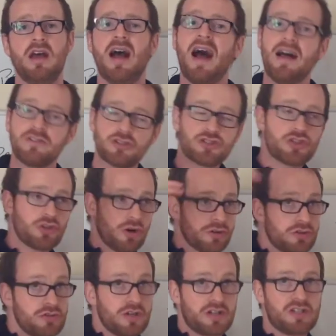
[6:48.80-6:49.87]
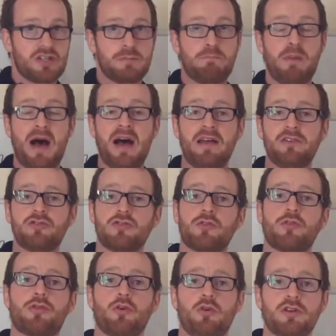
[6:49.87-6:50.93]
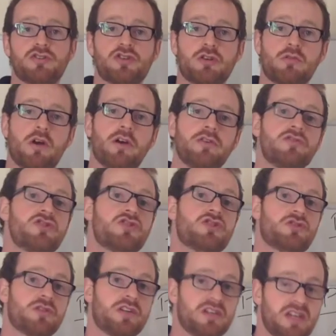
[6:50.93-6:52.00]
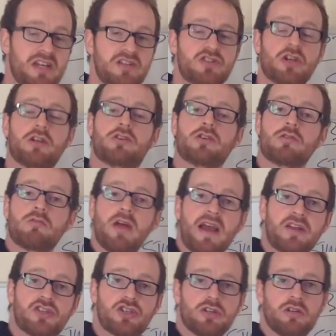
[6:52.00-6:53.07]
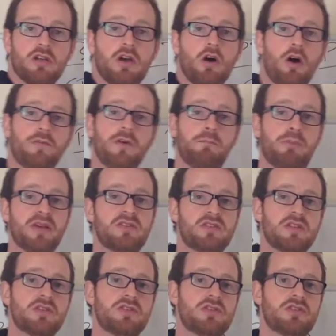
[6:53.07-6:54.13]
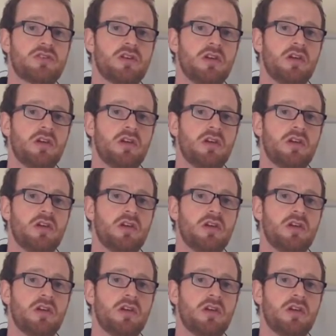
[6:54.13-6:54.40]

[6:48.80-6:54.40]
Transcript: And start to expand your thoughts around strategic direction of a business.